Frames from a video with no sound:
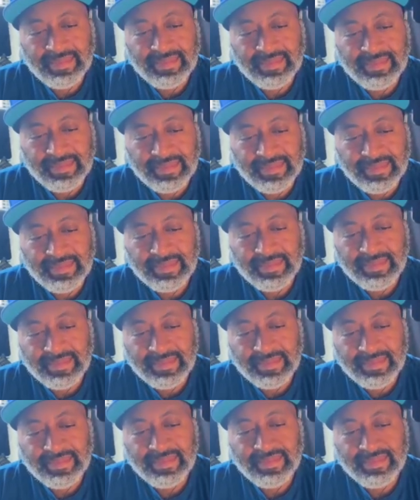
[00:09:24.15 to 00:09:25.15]
So,
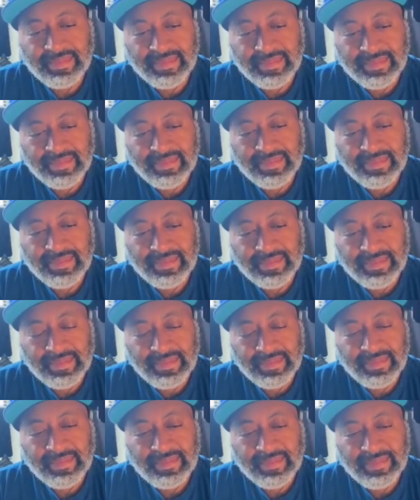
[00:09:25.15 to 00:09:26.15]
but it's pretty
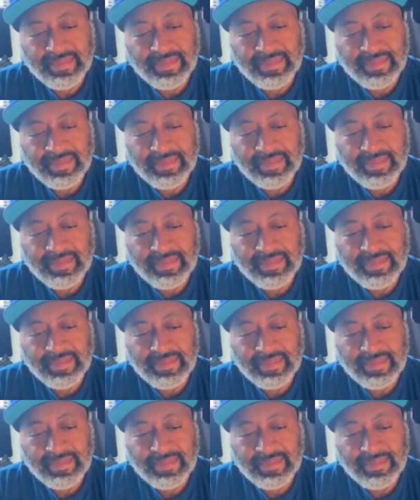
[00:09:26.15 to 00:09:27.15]
much like picking out
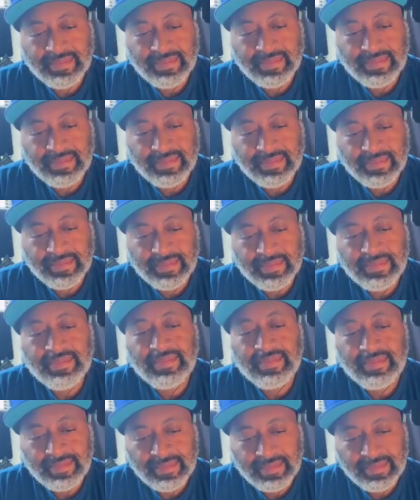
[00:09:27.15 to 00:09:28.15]
of packs,
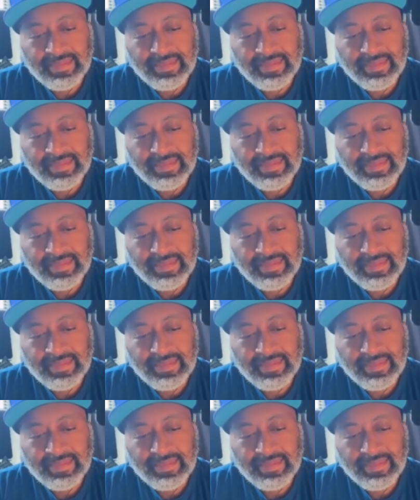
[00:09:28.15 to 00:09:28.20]
maybe